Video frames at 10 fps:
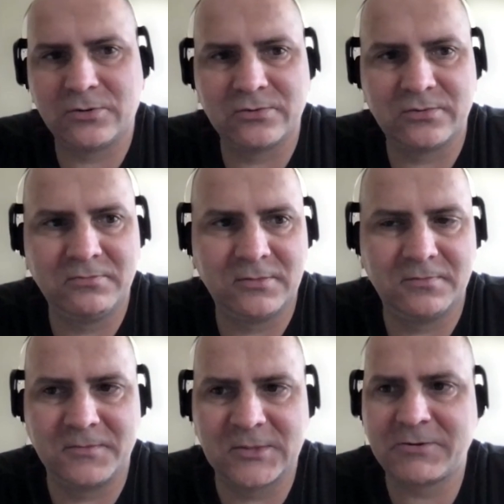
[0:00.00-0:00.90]
So
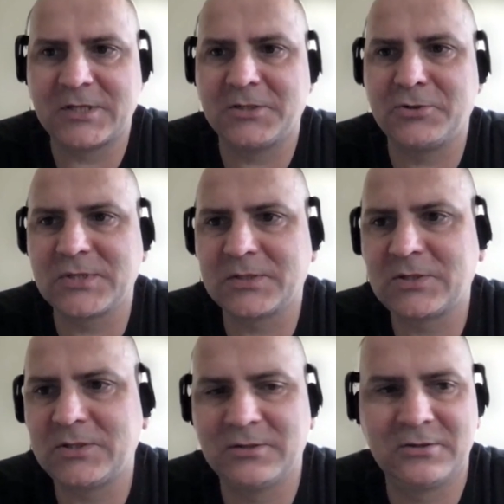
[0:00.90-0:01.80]
the question to
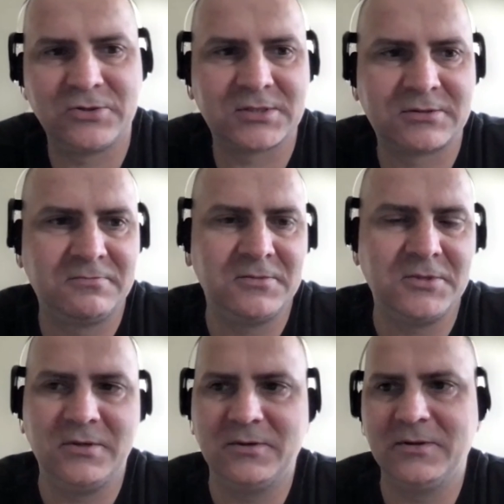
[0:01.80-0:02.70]
the
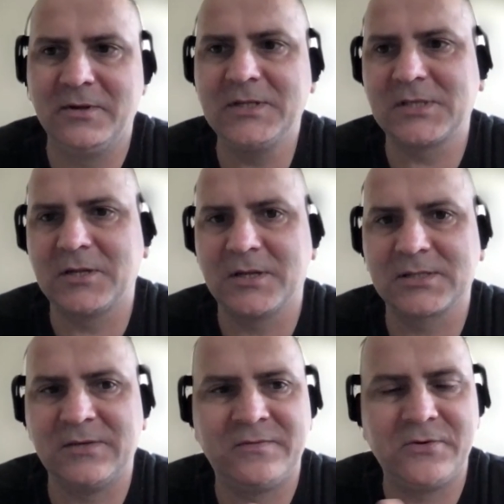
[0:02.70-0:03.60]

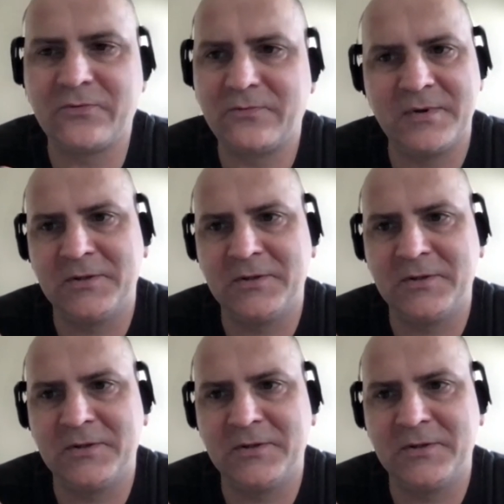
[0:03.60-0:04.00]
listeners: if you